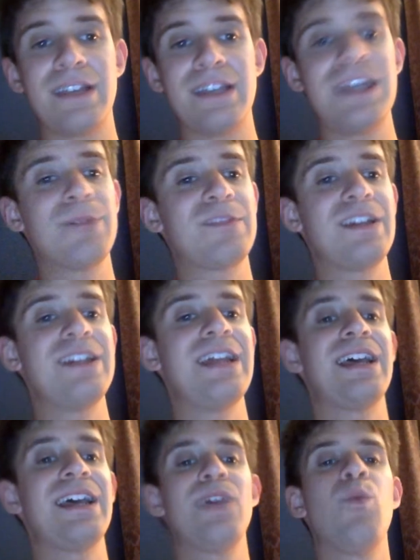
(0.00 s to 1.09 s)
he kept saying
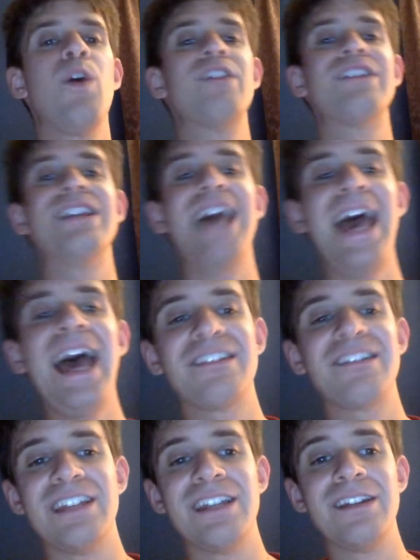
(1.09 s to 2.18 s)
that it was an
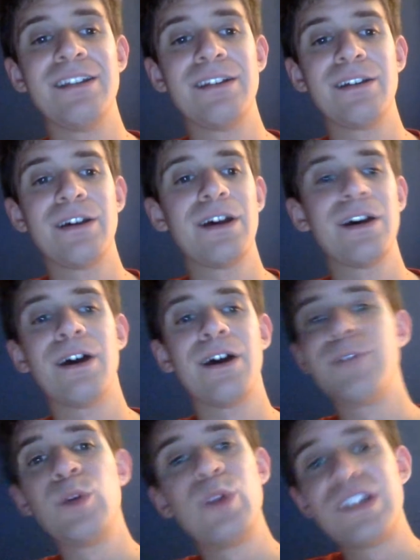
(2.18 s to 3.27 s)
accident a
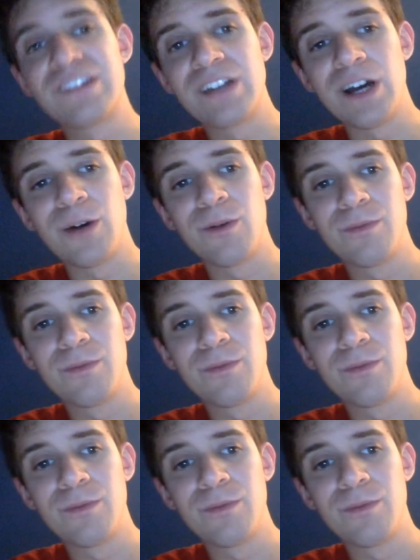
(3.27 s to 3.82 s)
few weeks ago.